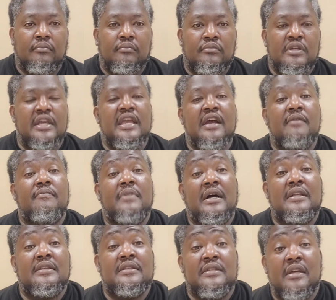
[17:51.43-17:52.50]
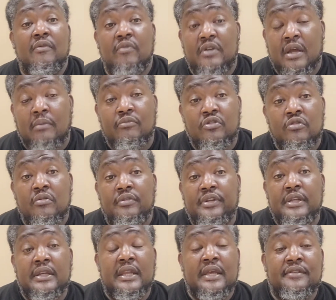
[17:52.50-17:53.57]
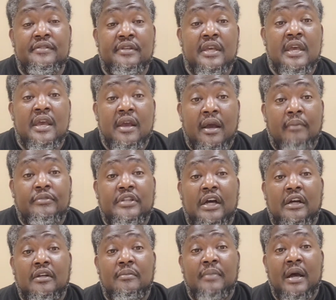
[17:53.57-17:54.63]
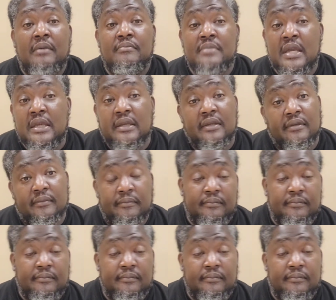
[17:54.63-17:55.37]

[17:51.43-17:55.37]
to help myself. When I'm doing these lessons, I'm talking about me.